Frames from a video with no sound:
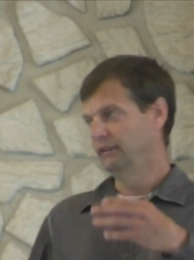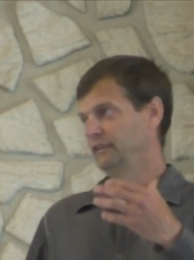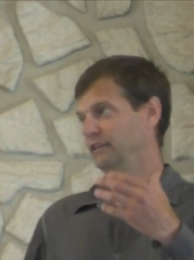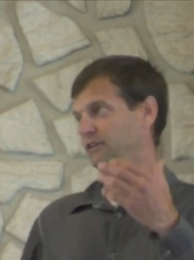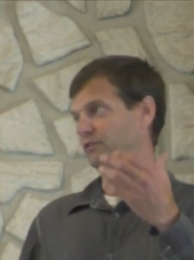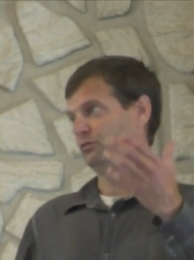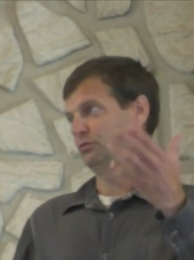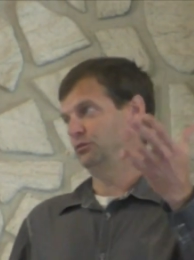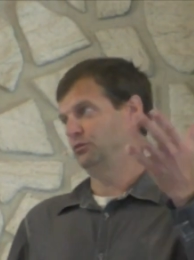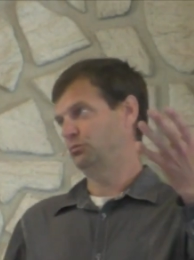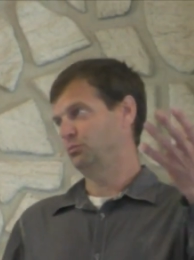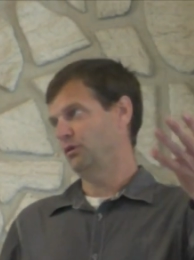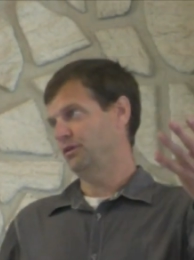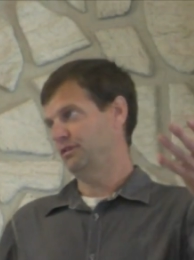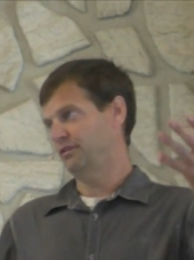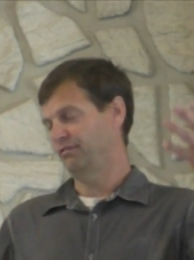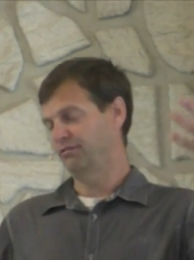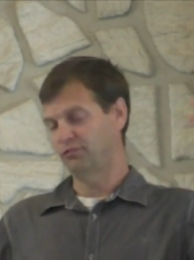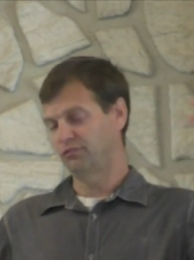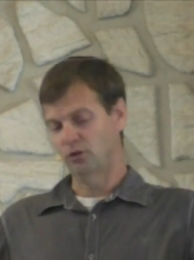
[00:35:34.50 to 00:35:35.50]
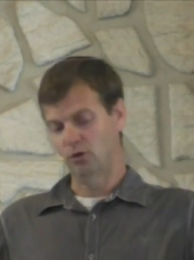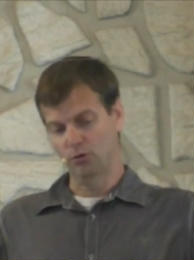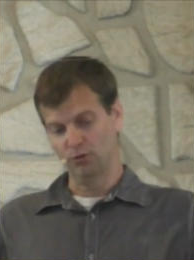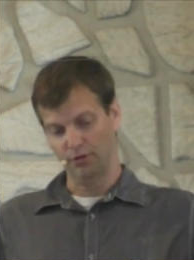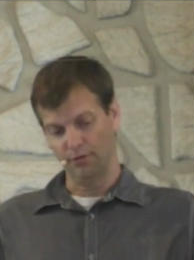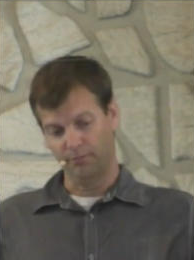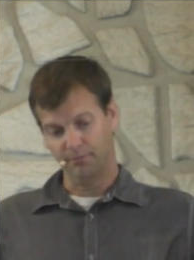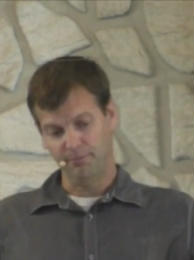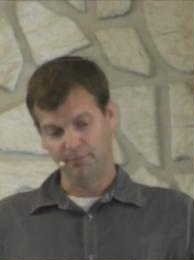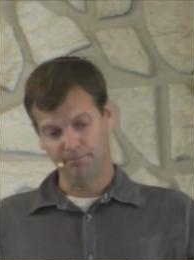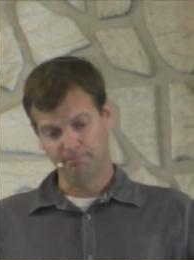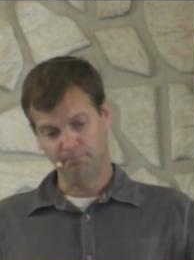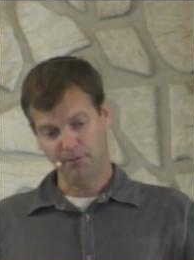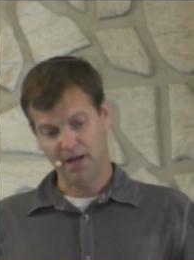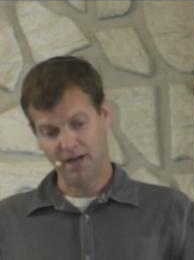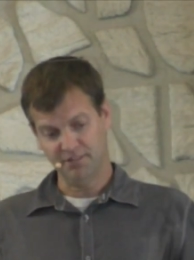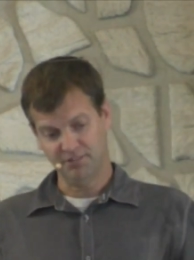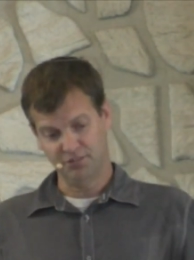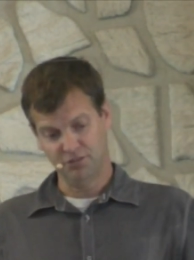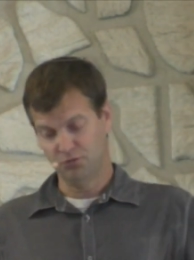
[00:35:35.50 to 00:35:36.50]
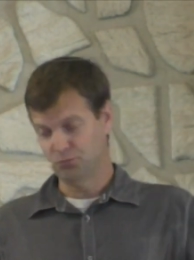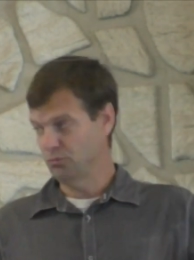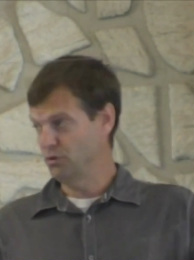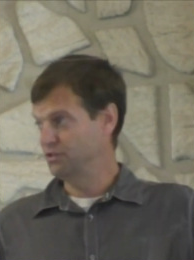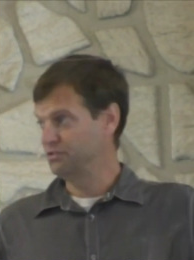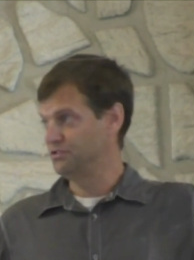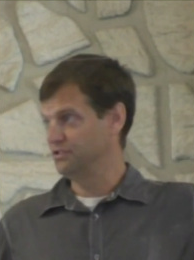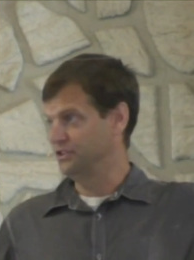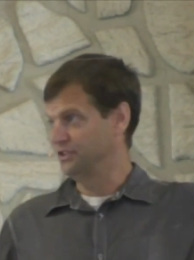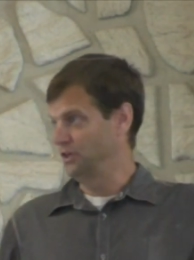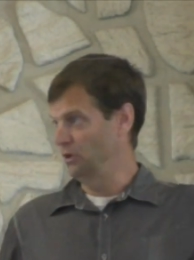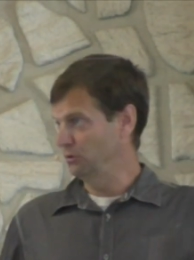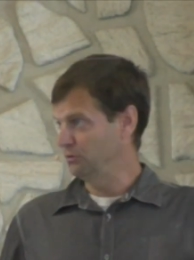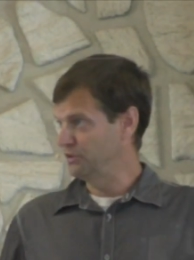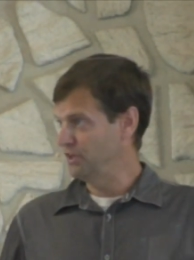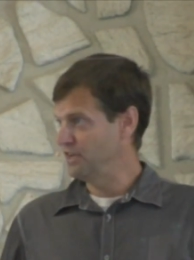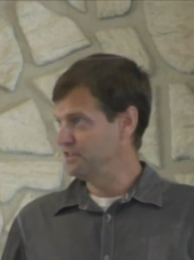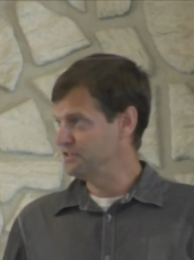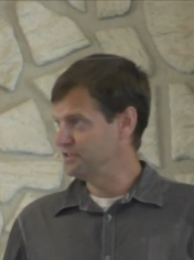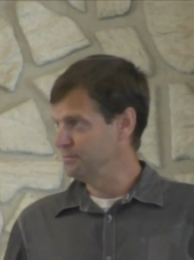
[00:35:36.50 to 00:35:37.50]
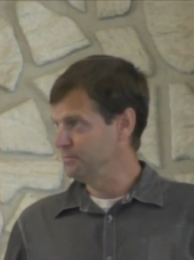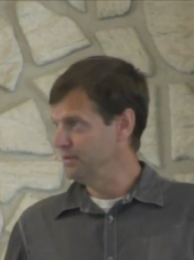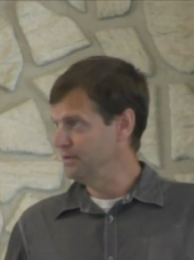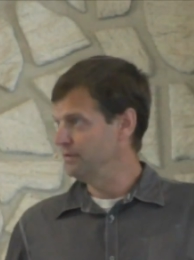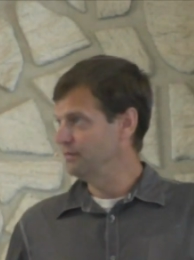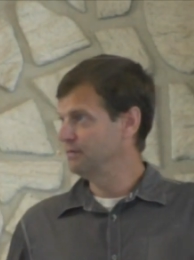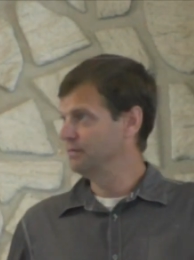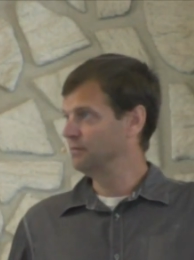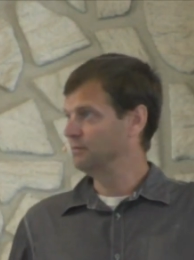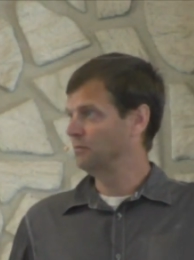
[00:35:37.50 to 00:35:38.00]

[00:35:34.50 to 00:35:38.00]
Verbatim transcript: This was what the flow of the passage was in the Old Testament,